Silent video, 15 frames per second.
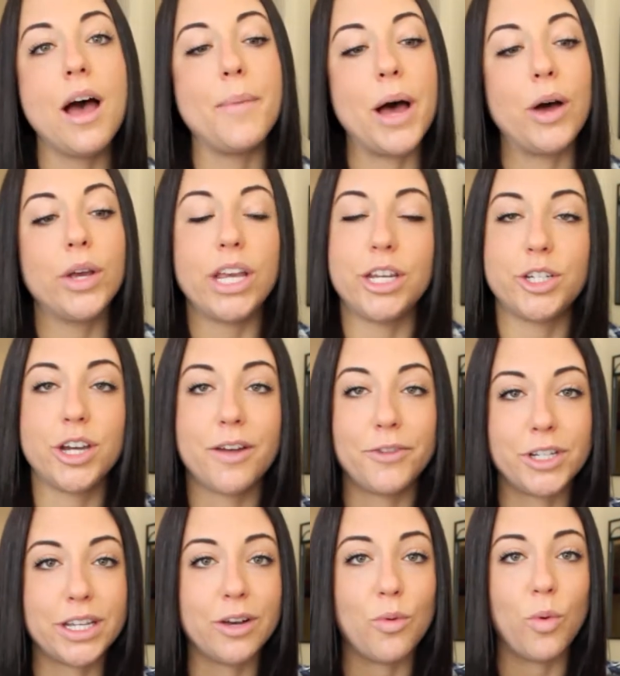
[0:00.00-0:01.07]
about each and
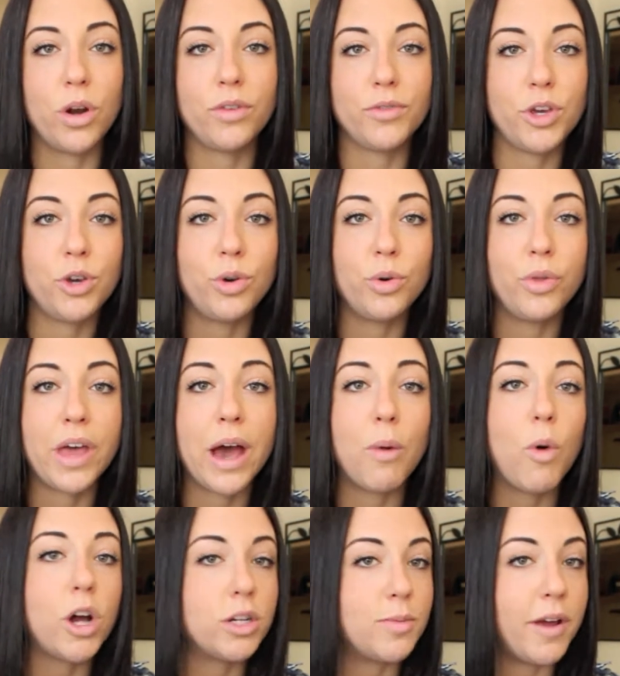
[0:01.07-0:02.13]
every single one of you that
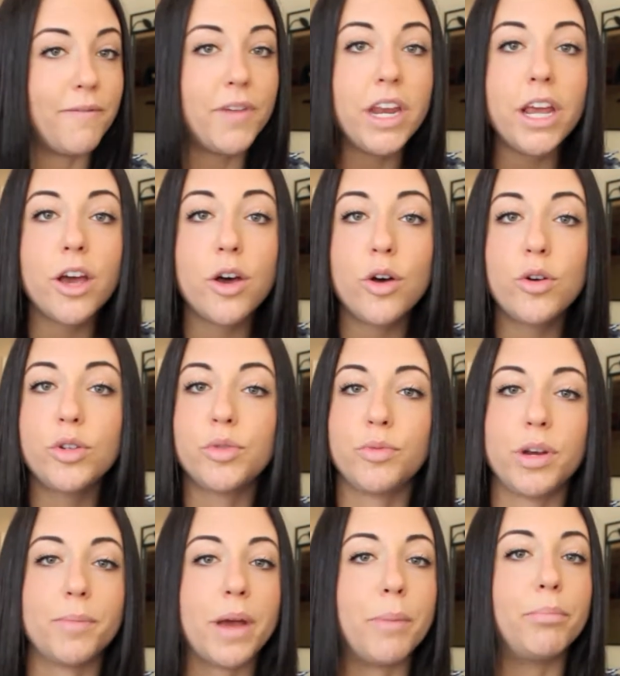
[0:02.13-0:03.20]
watch my videos,
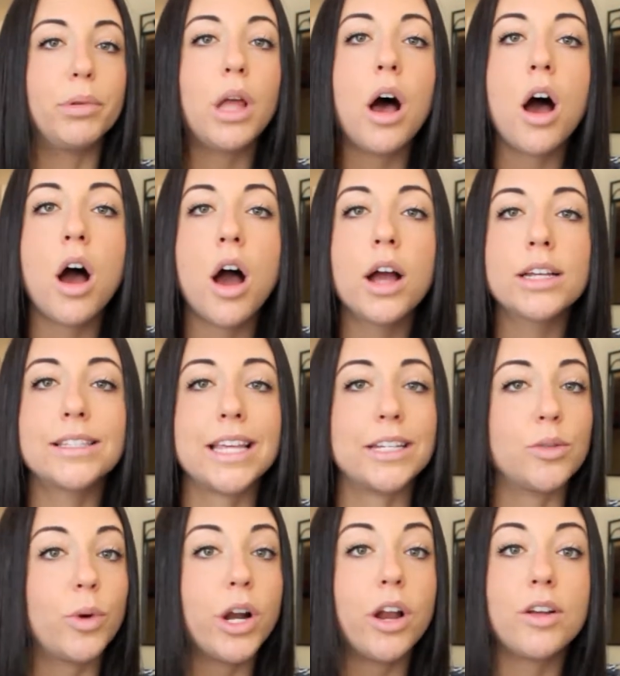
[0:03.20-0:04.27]
read my blogs.
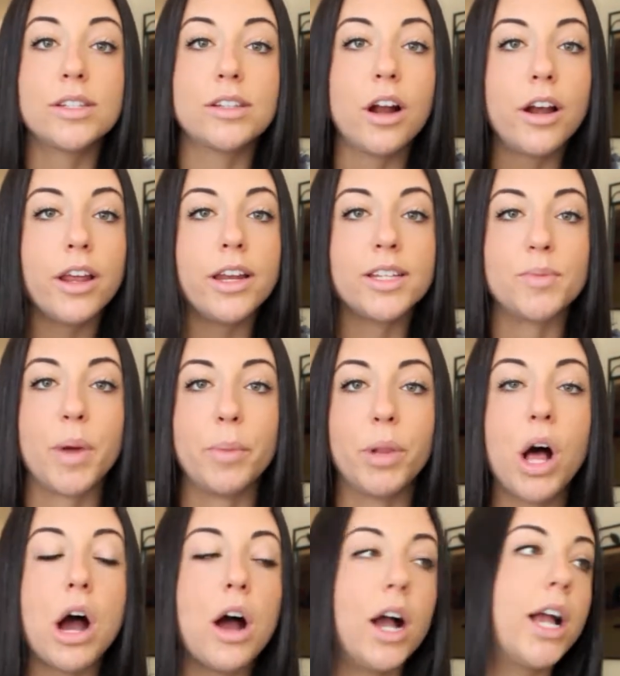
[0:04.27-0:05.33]
That's where it all started, as my
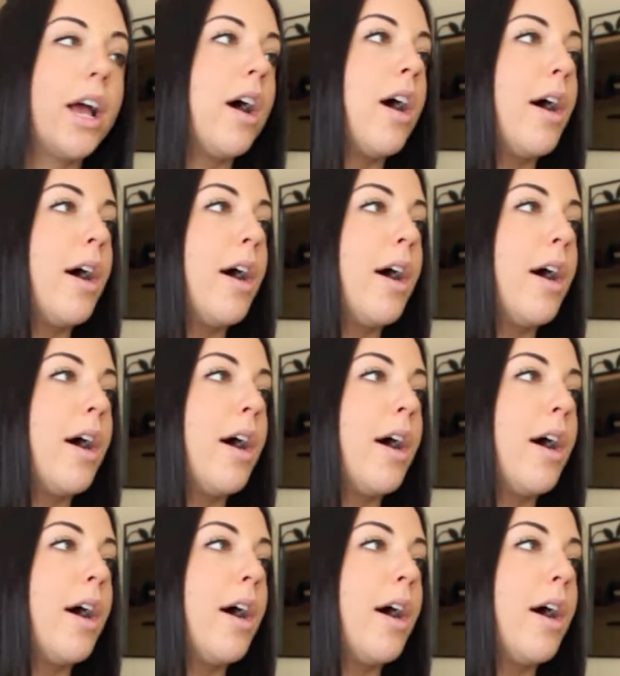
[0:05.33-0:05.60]
blog.